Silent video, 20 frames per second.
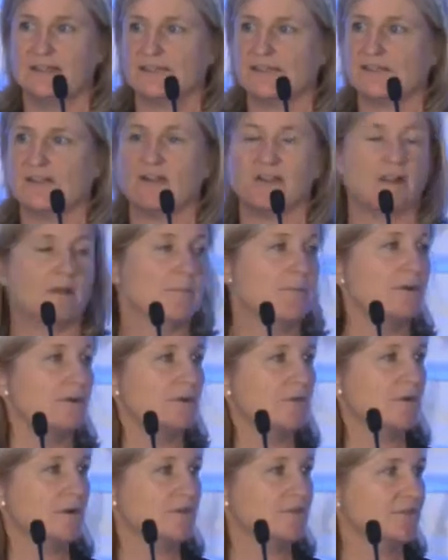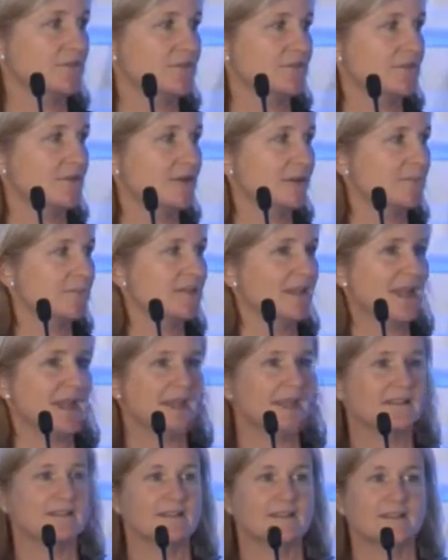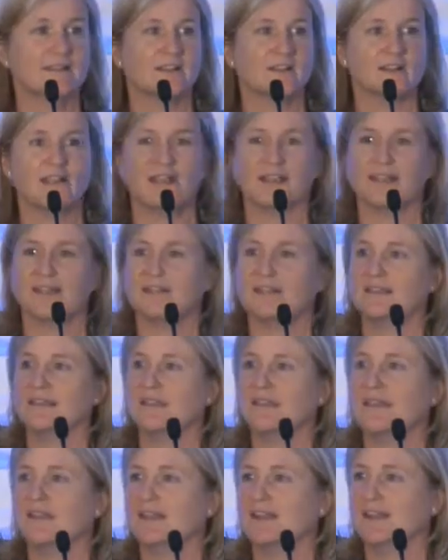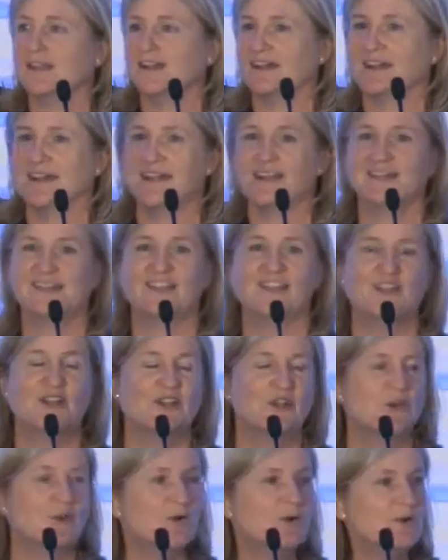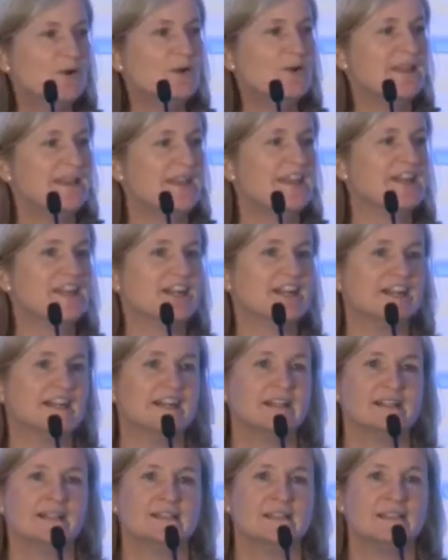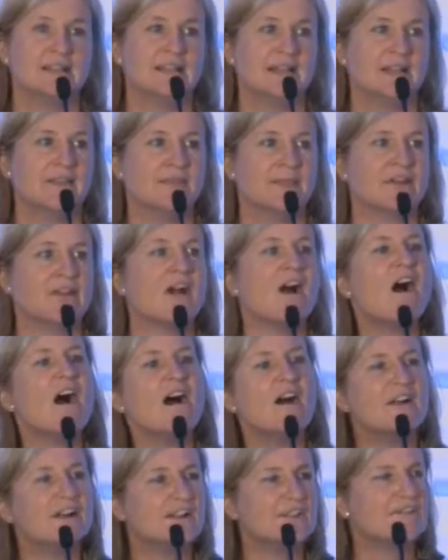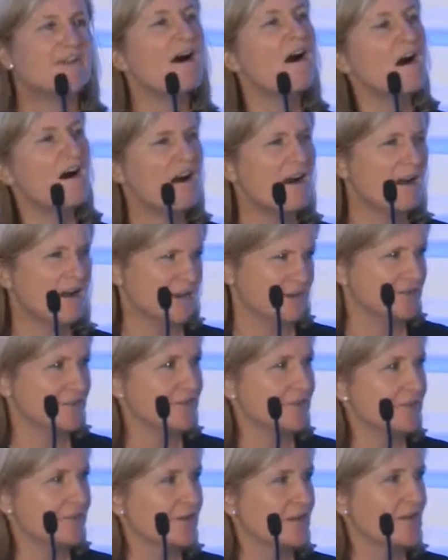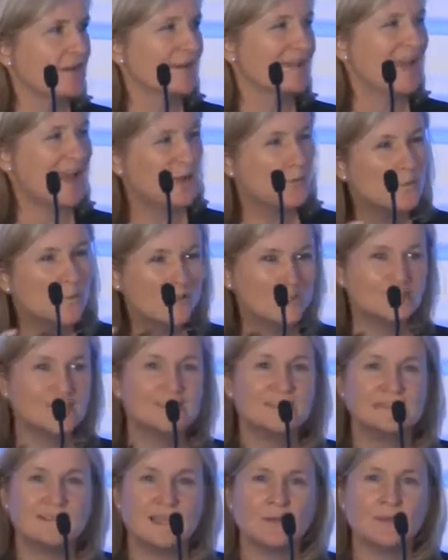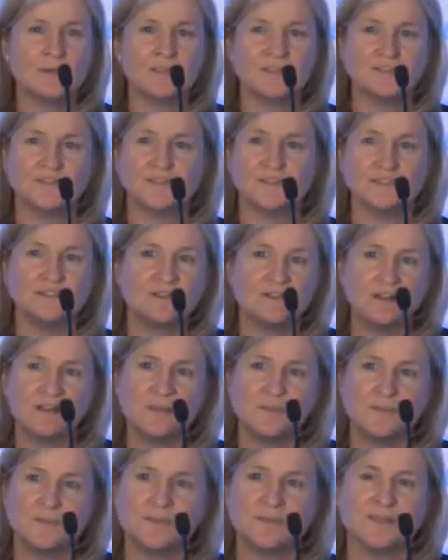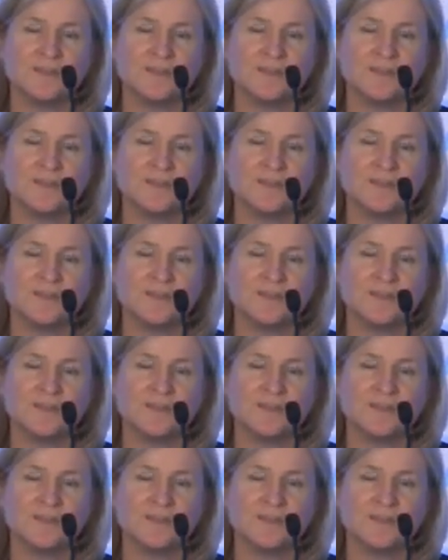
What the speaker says: a startup? Who works for a startup today? Okay. All right. Who here in their heart of hearts kind of wishes they worked for a startup?